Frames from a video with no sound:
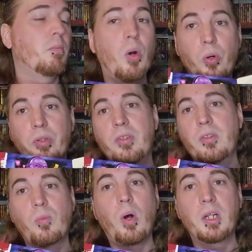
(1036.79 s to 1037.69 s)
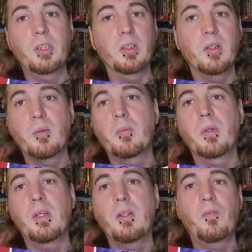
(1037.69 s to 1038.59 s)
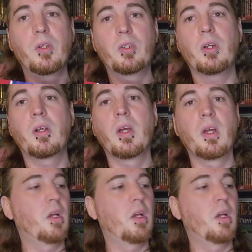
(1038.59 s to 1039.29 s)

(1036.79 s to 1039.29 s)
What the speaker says: post watching them in the future.